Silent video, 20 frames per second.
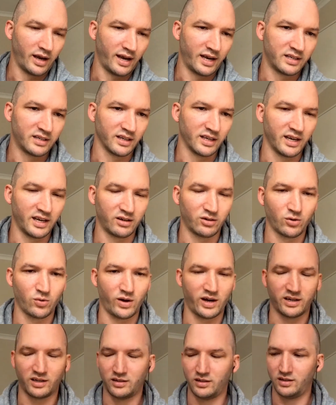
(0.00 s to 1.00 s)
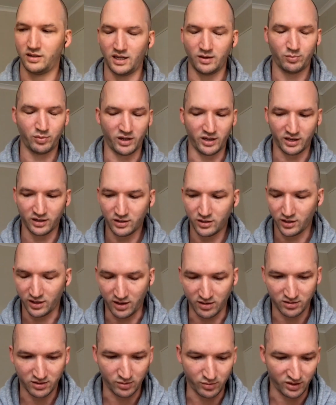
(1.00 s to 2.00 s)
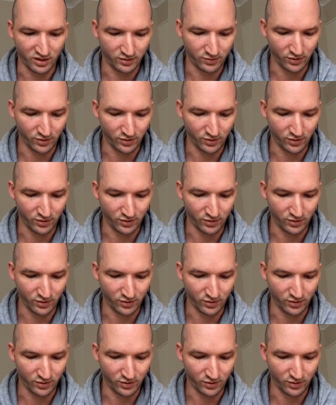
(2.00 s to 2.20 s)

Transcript: And I had to get quite deeply into custom